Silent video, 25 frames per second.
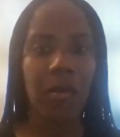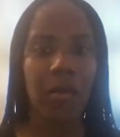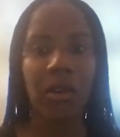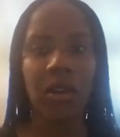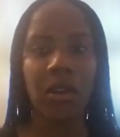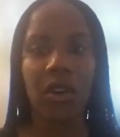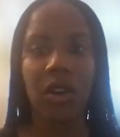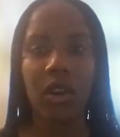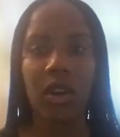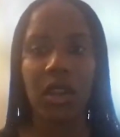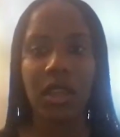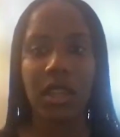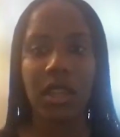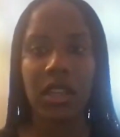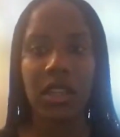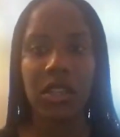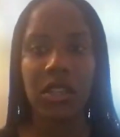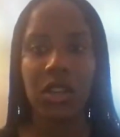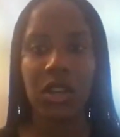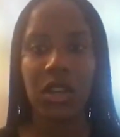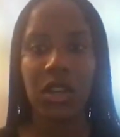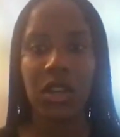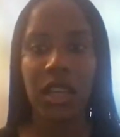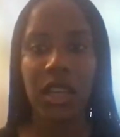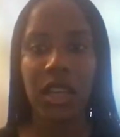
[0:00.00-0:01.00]
Currently,
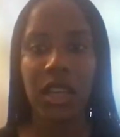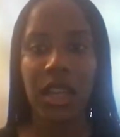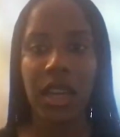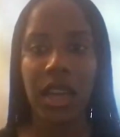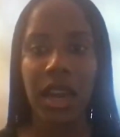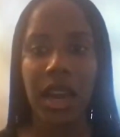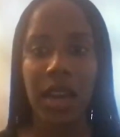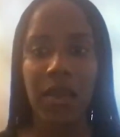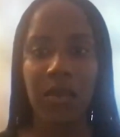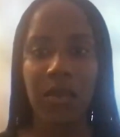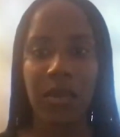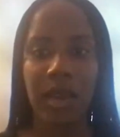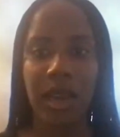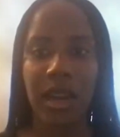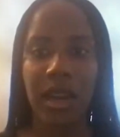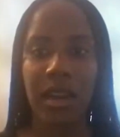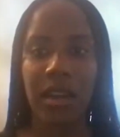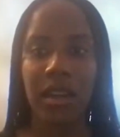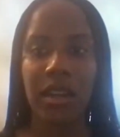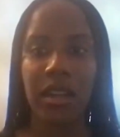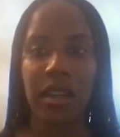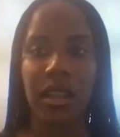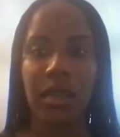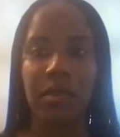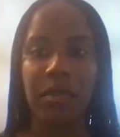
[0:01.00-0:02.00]
Turkey, Iran,
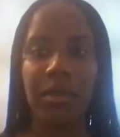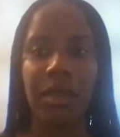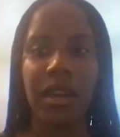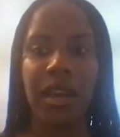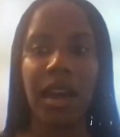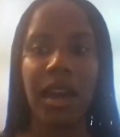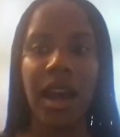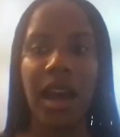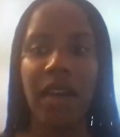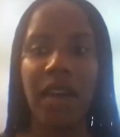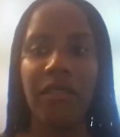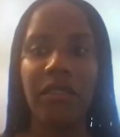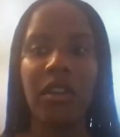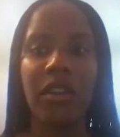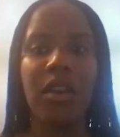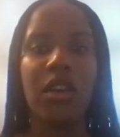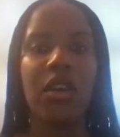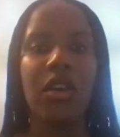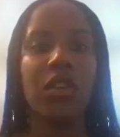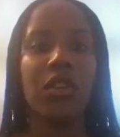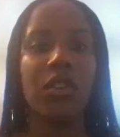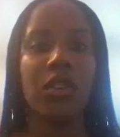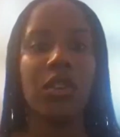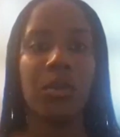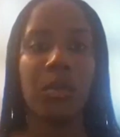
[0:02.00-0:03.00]
and Colombia have
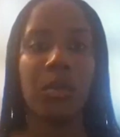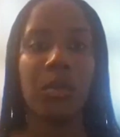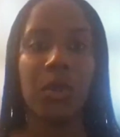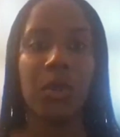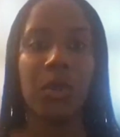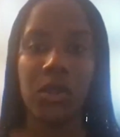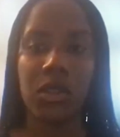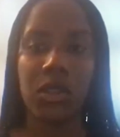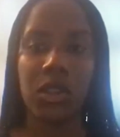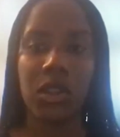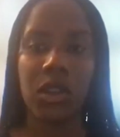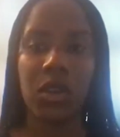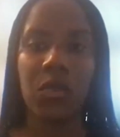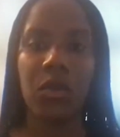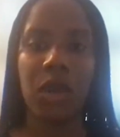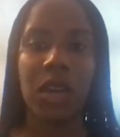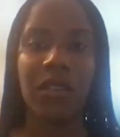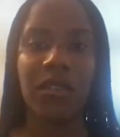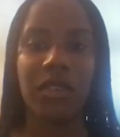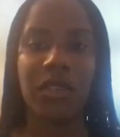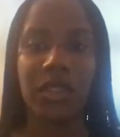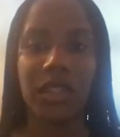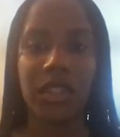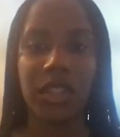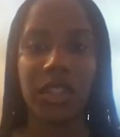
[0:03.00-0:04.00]
the most
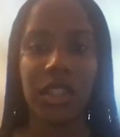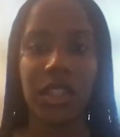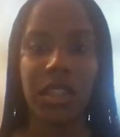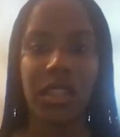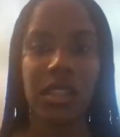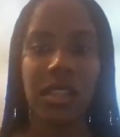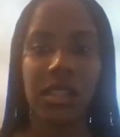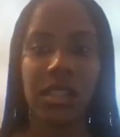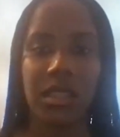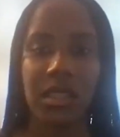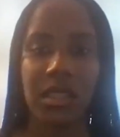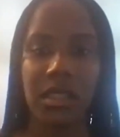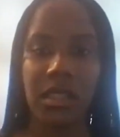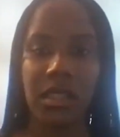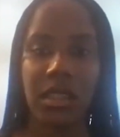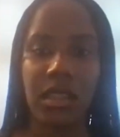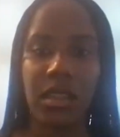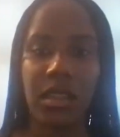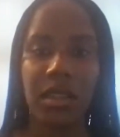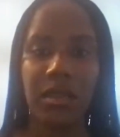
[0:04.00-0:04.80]
refugees.